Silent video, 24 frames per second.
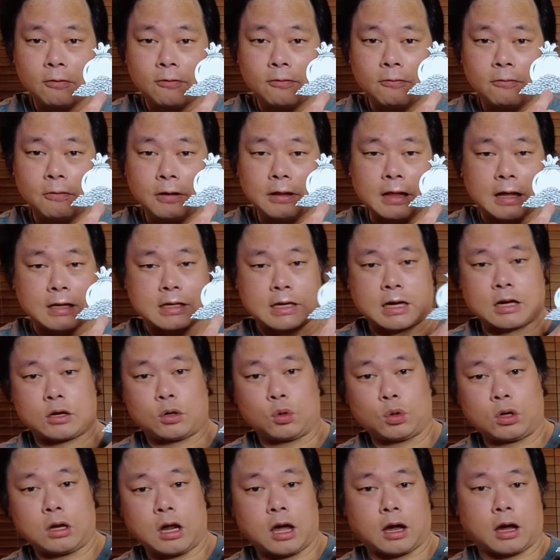What does that
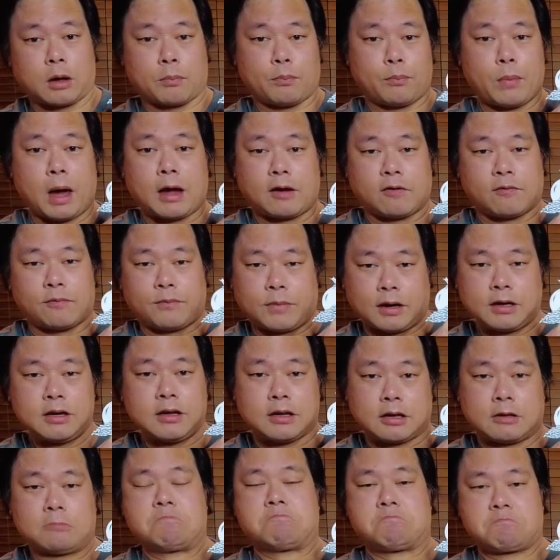look like? A bag of
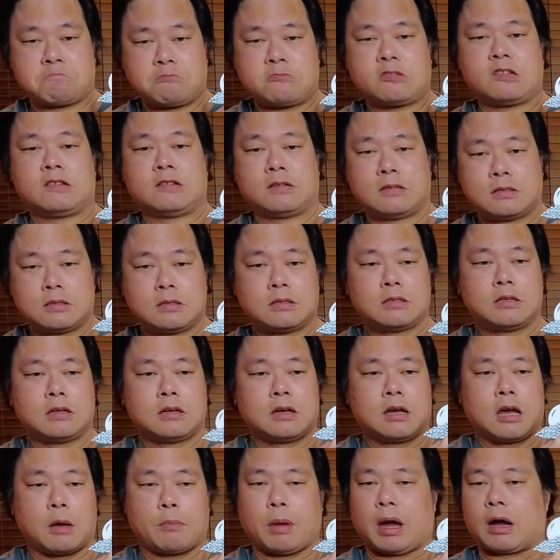money?
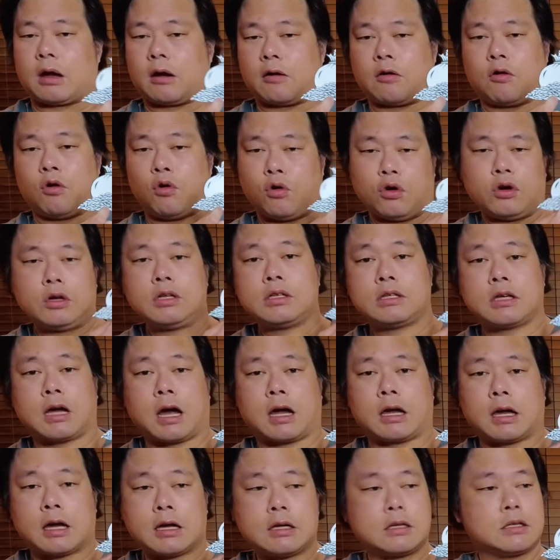A bag of coins, I
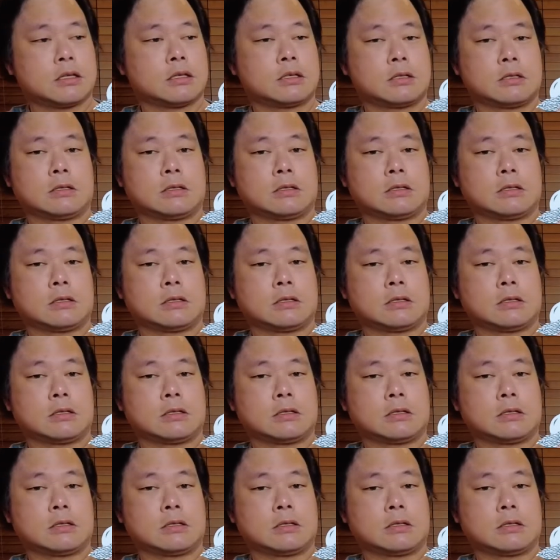guess?